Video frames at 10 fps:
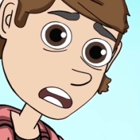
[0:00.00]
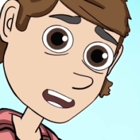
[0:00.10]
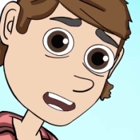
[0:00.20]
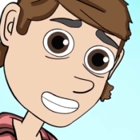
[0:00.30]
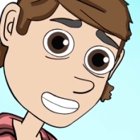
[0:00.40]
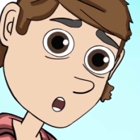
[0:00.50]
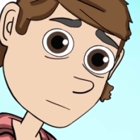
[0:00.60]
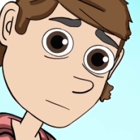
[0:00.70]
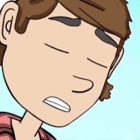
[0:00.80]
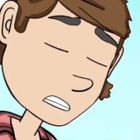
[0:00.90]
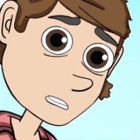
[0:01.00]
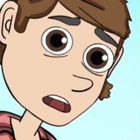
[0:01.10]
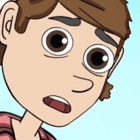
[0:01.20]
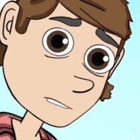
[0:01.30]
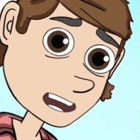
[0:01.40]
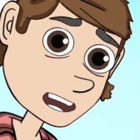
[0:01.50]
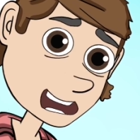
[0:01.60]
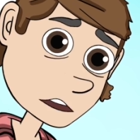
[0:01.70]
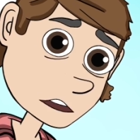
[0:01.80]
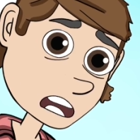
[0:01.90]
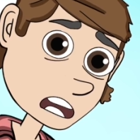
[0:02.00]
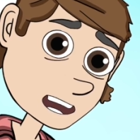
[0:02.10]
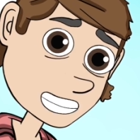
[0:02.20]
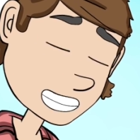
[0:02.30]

to my boring, gray, monotonous life.